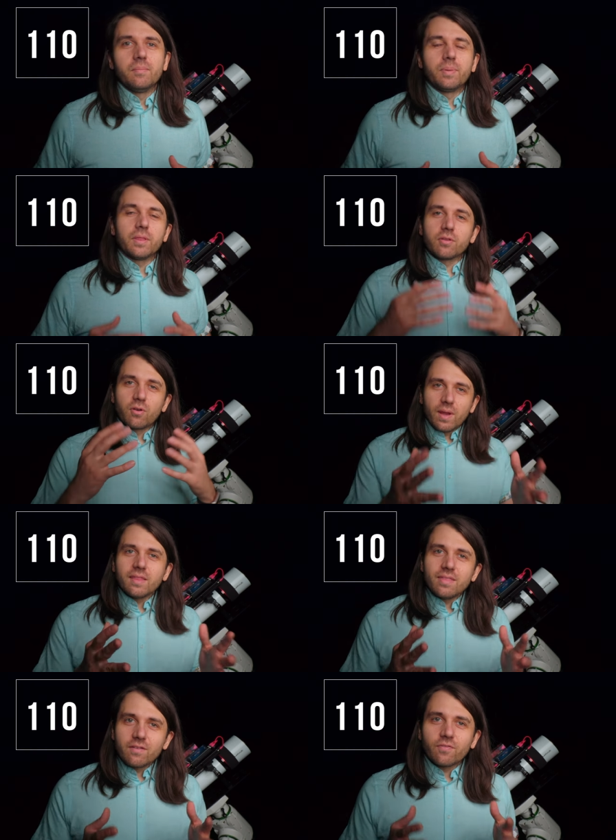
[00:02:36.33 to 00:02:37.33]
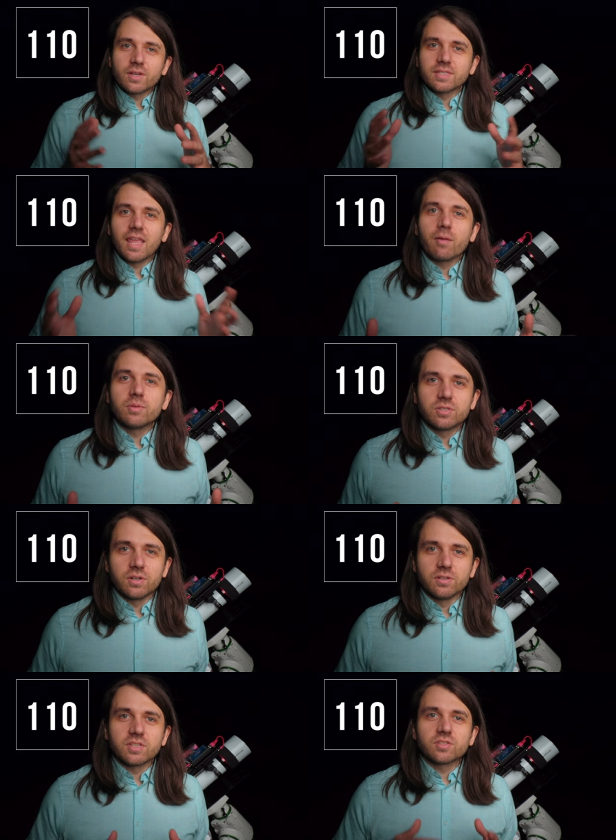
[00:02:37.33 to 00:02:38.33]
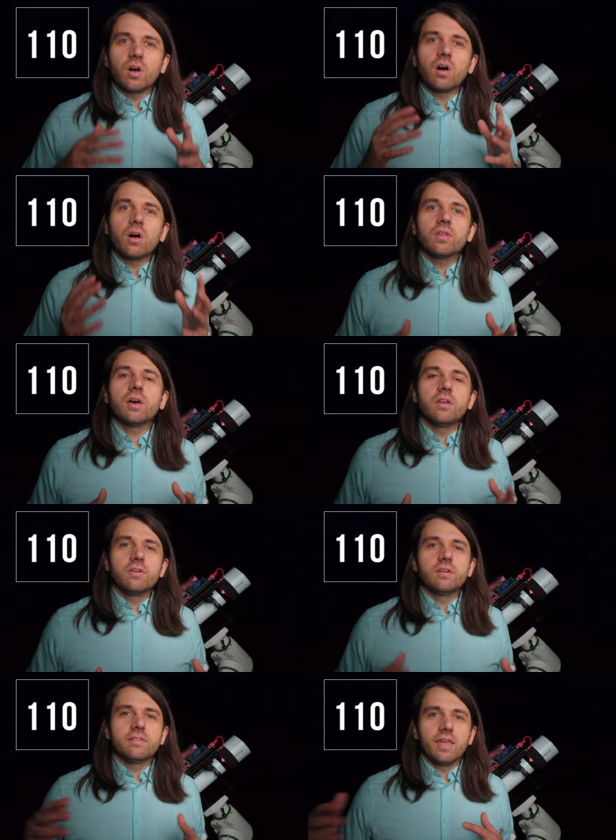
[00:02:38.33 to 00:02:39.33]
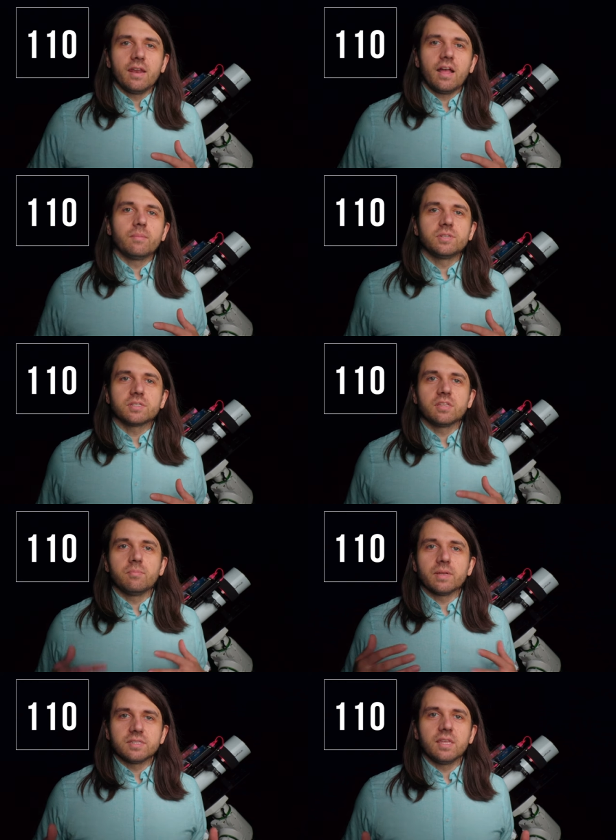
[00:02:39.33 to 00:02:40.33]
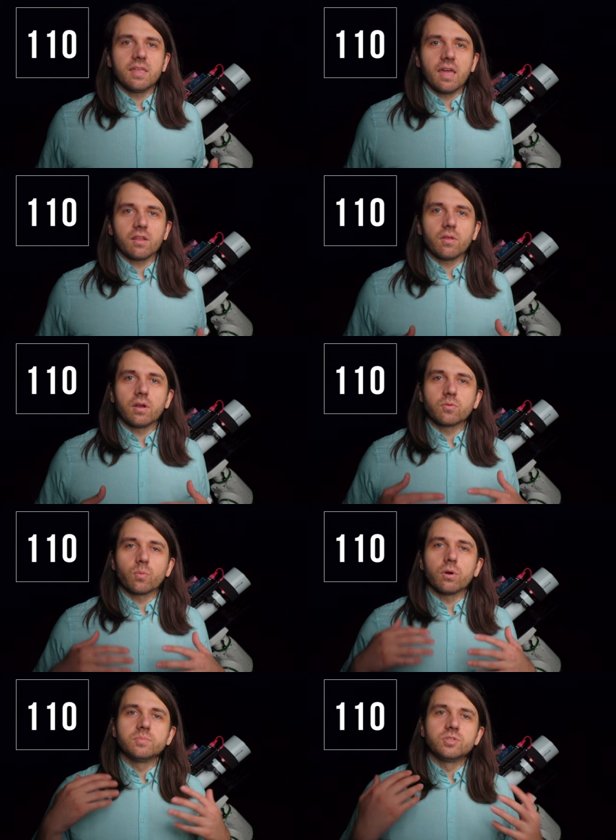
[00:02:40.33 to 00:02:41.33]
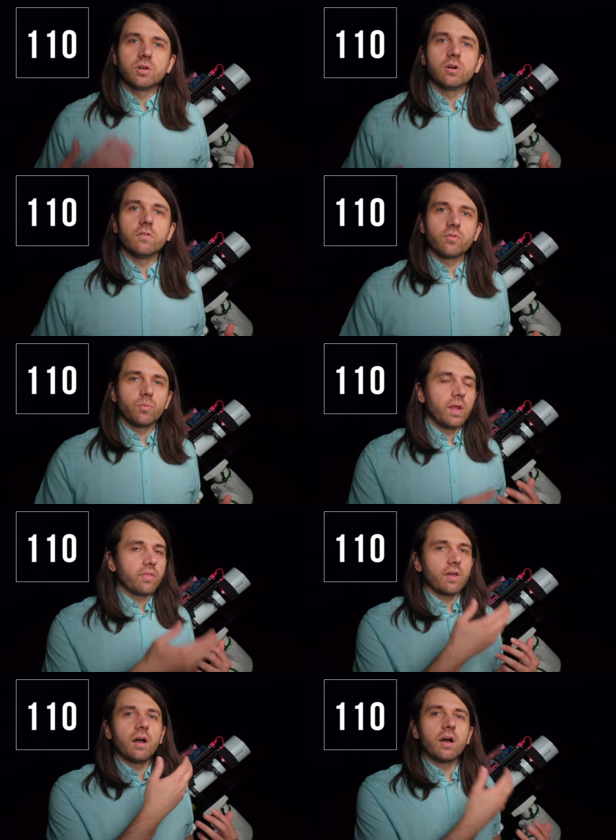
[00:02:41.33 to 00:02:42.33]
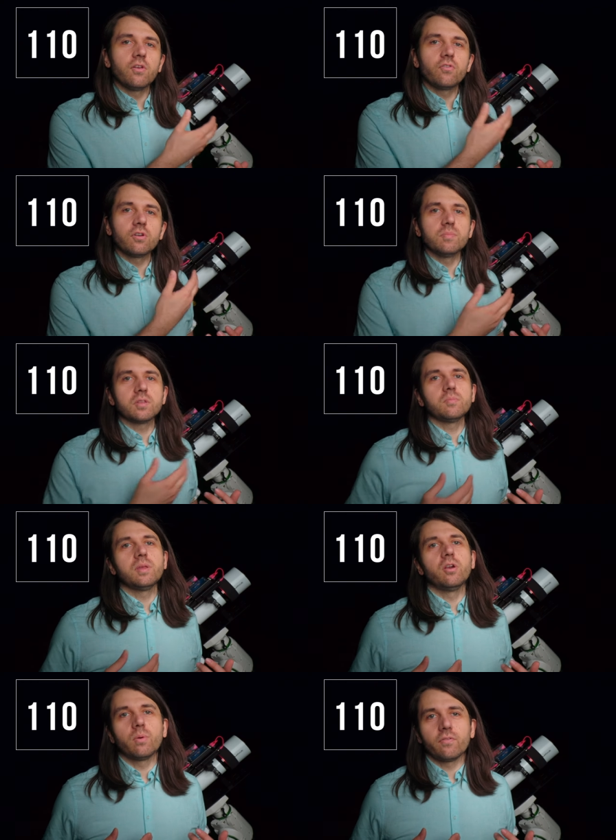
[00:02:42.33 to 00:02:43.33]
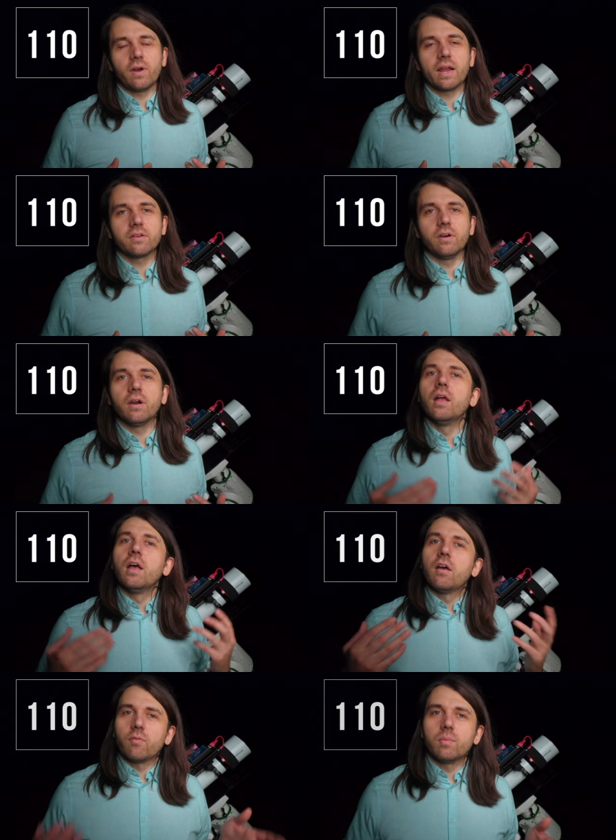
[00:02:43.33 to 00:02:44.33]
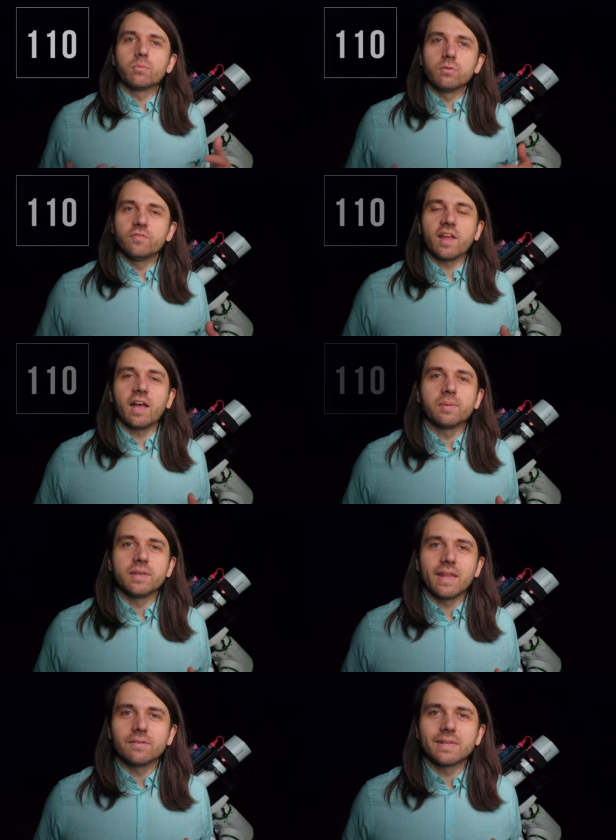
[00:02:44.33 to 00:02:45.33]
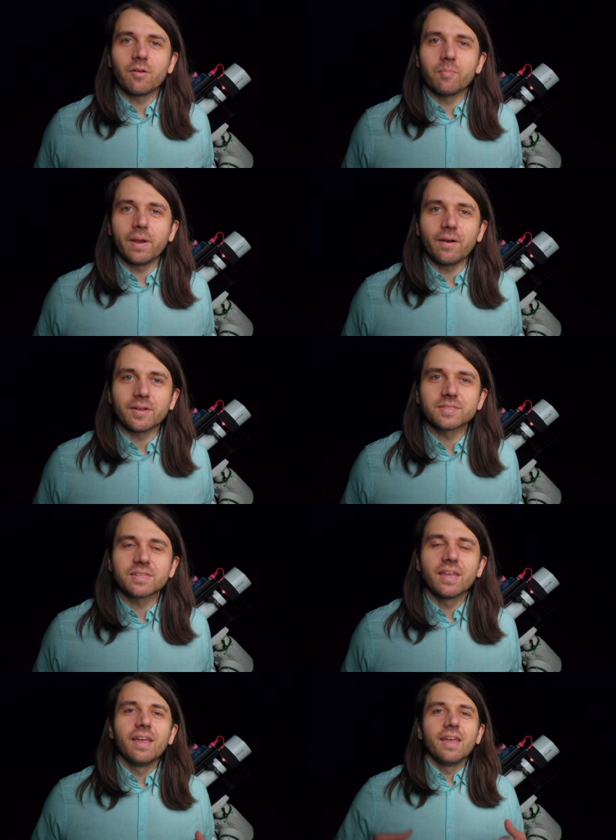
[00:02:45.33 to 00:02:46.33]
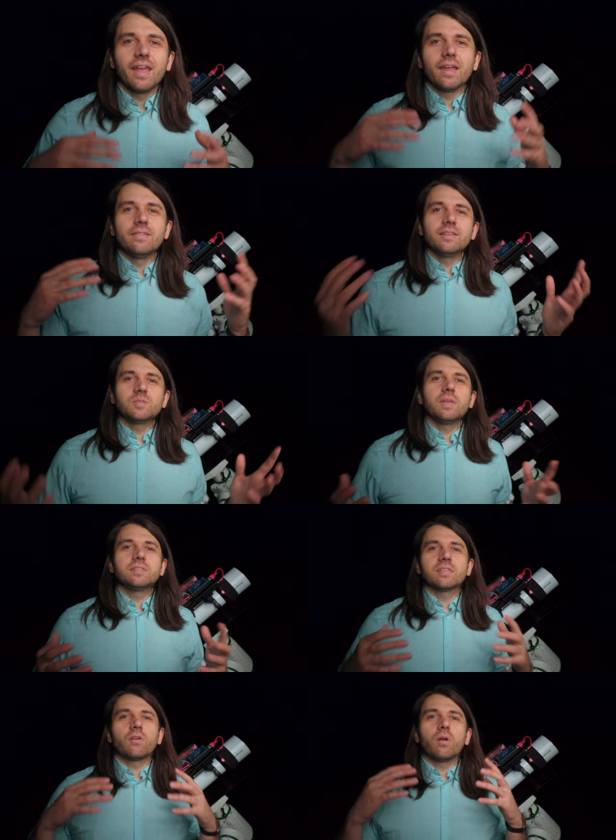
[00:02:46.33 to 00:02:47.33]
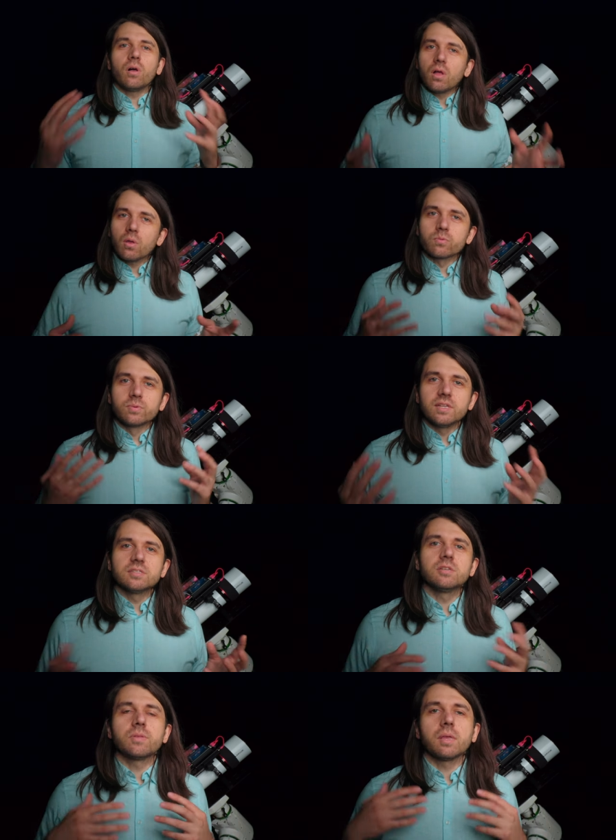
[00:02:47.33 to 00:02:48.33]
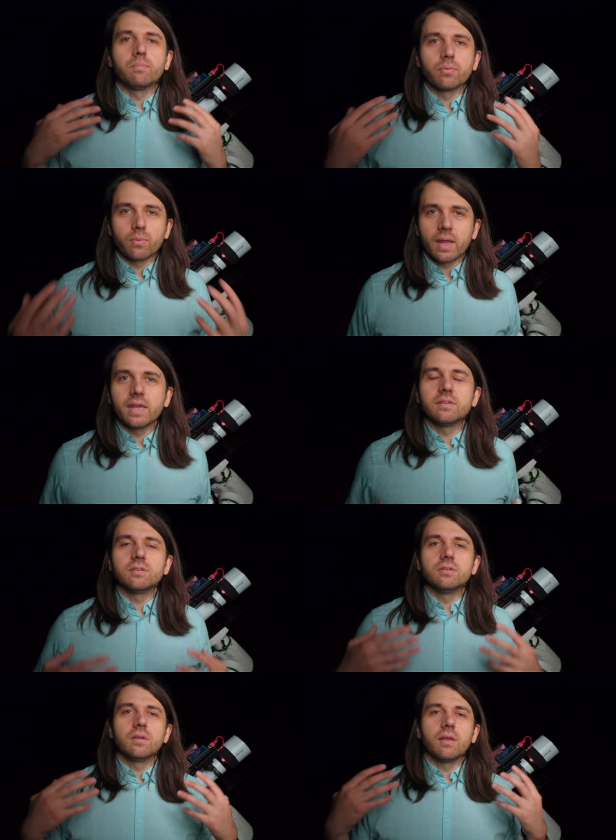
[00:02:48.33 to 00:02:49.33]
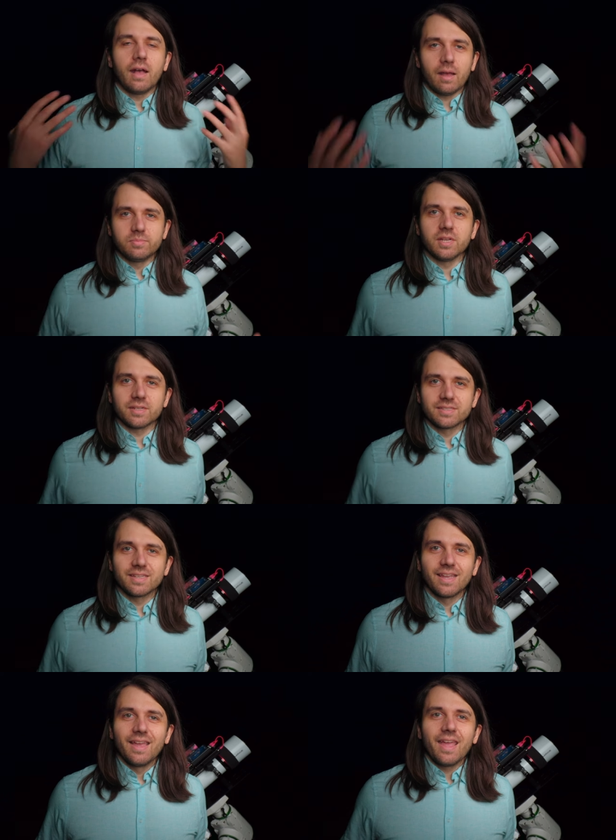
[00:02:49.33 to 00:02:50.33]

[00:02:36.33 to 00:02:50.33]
But the great thing for us amateurs is all 110 objects in the Messier catalog were observed with a 100 millimeter refractor from a rooftop in downtown Paris. And this means that they're all reasonably bright, objects.